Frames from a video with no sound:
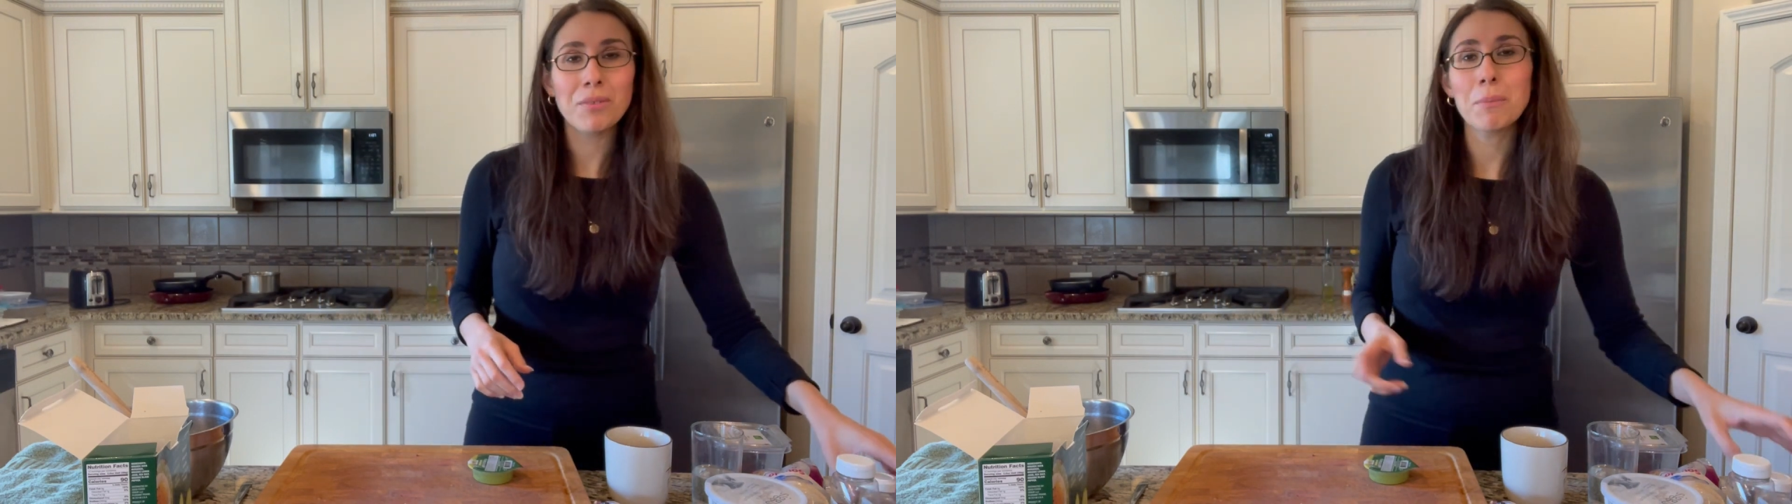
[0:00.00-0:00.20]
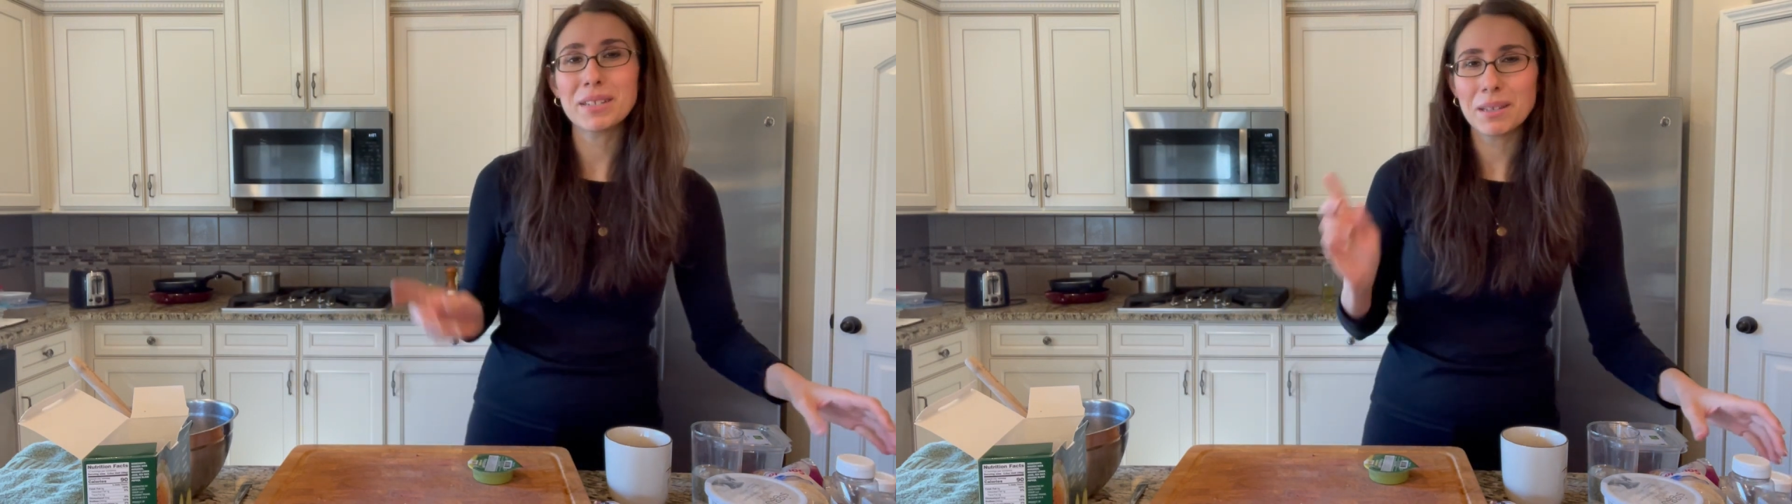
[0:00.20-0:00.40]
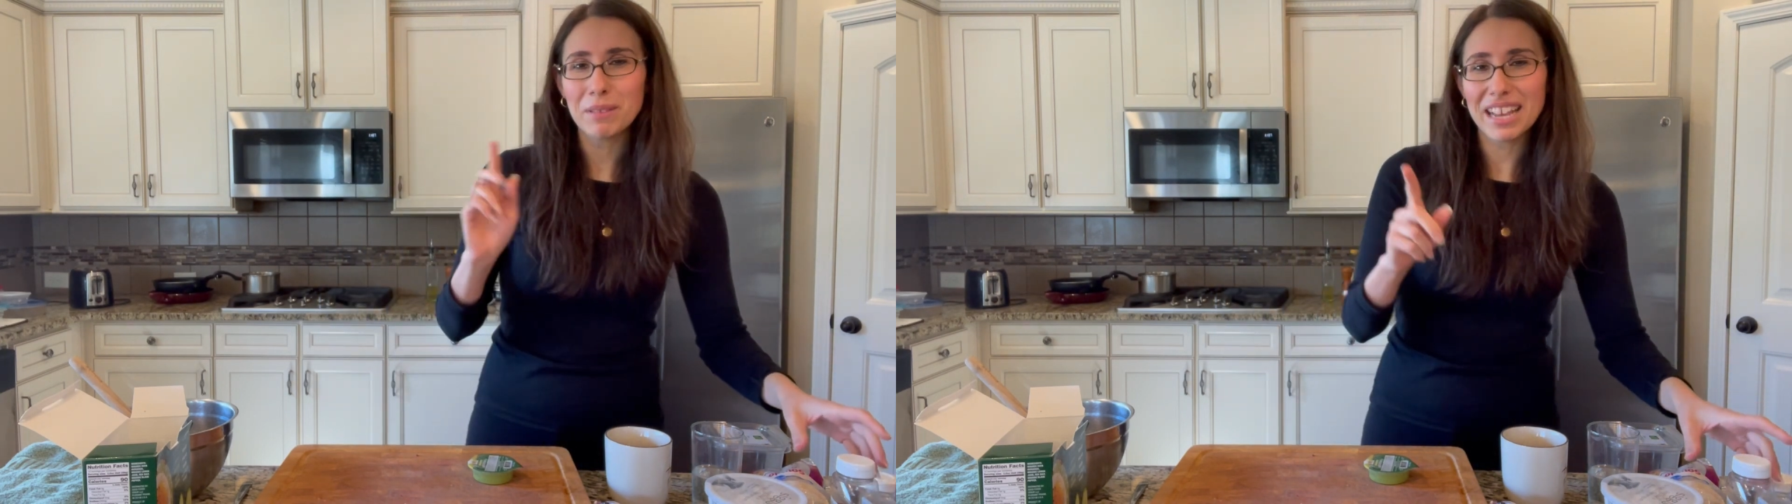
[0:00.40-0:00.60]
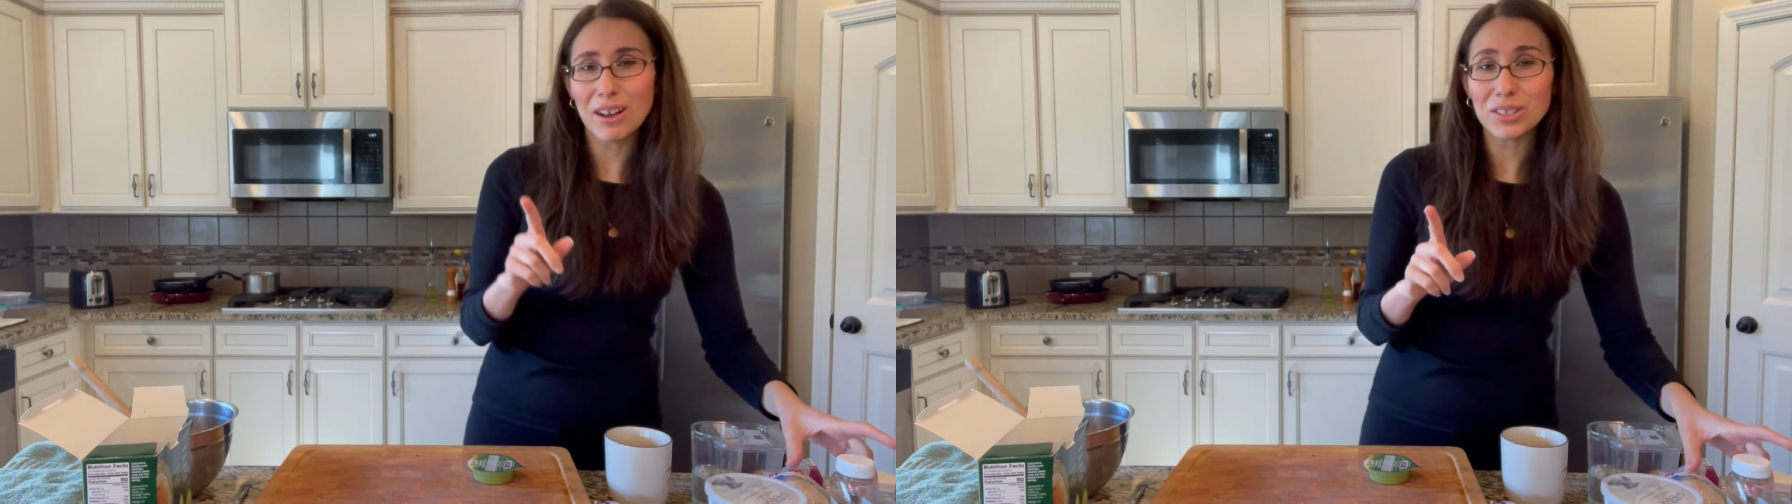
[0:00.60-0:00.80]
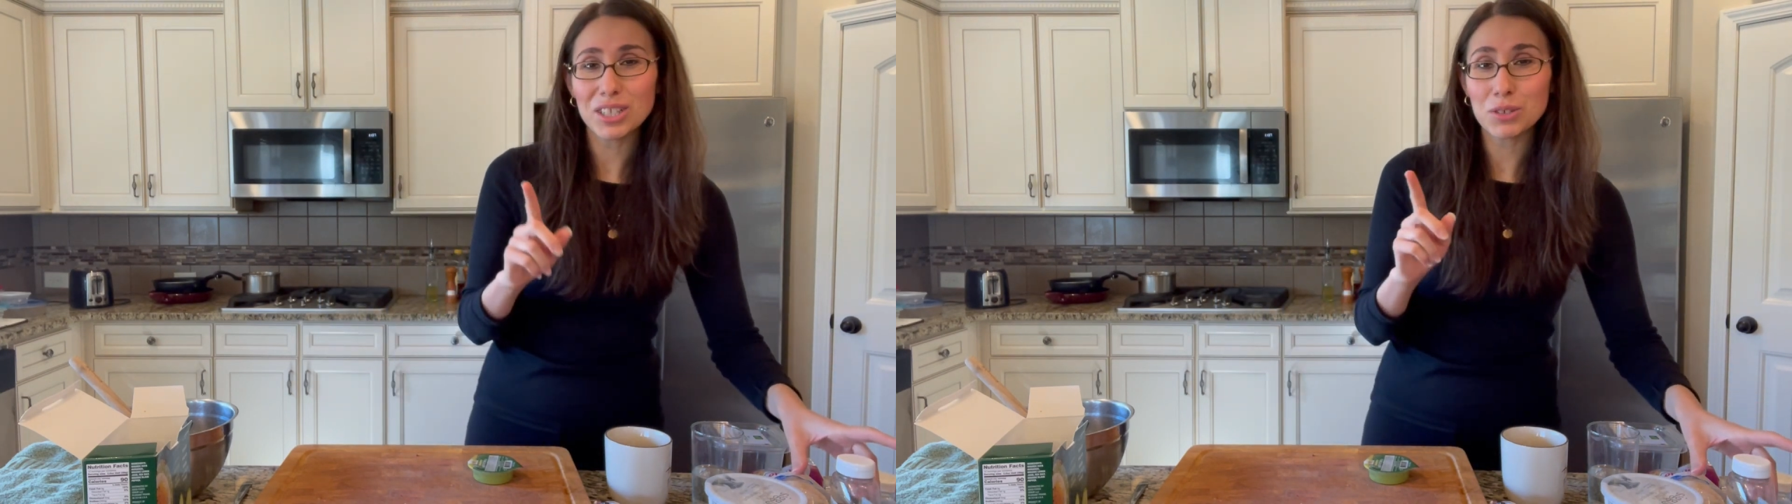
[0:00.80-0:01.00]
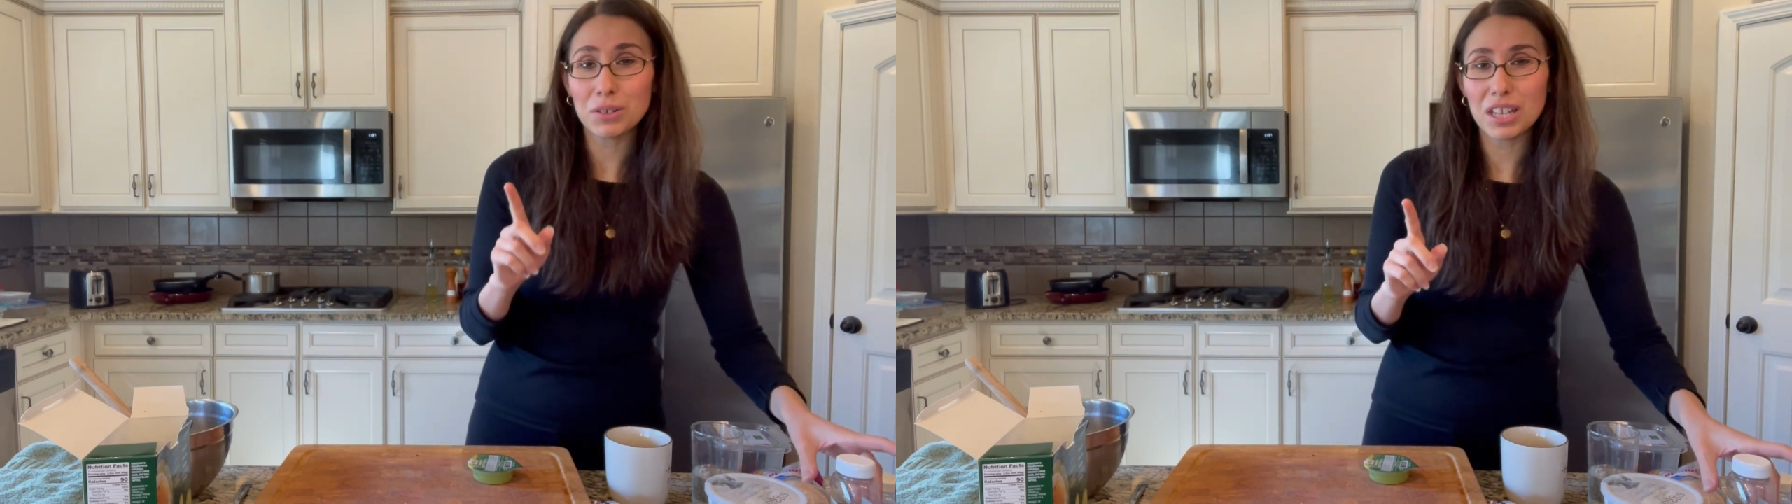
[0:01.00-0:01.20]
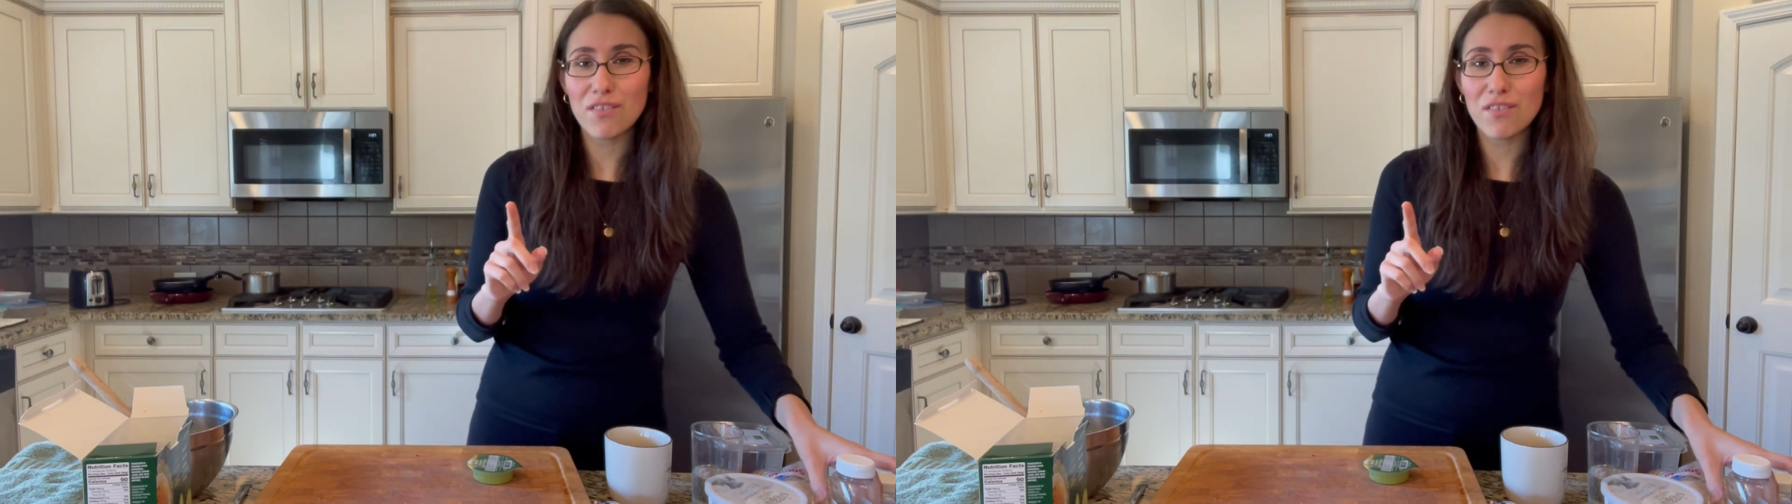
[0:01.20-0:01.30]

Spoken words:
But something else that's really